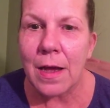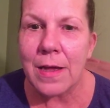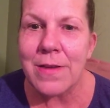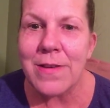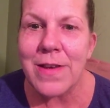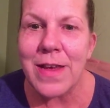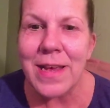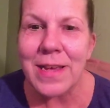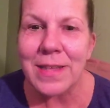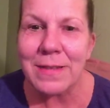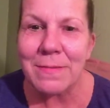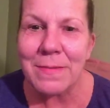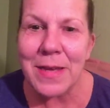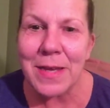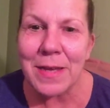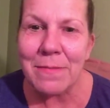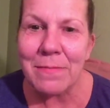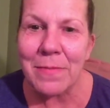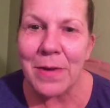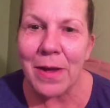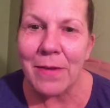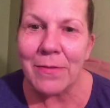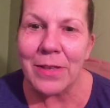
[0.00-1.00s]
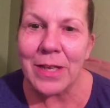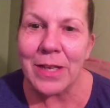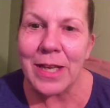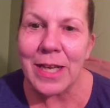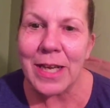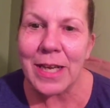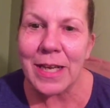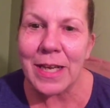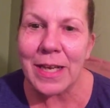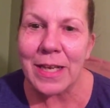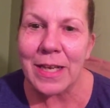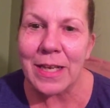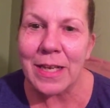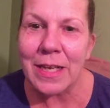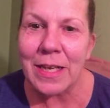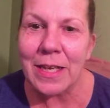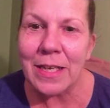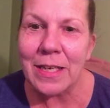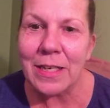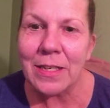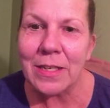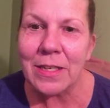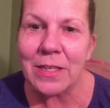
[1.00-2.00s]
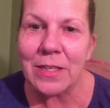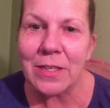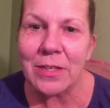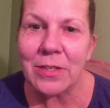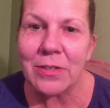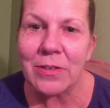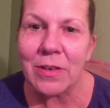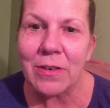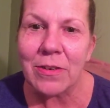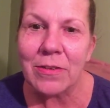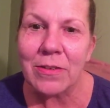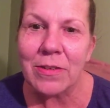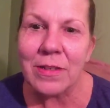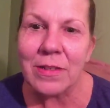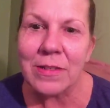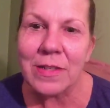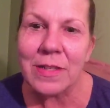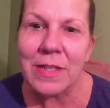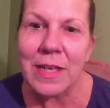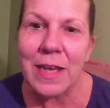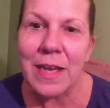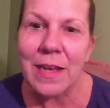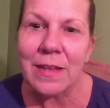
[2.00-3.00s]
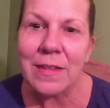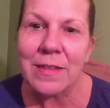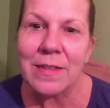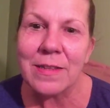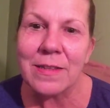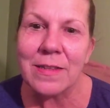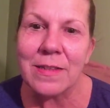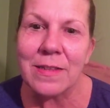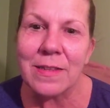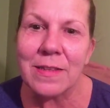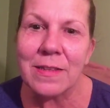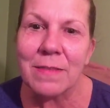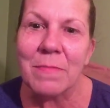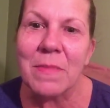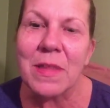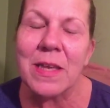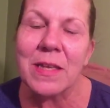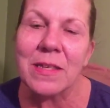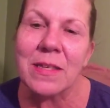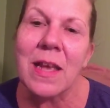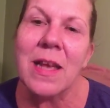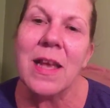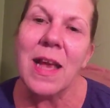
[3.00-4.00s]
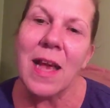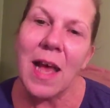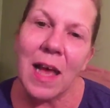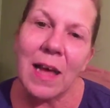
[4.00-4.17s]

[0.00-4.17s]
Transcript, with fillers: You can't speak in public and struggle on saying some things.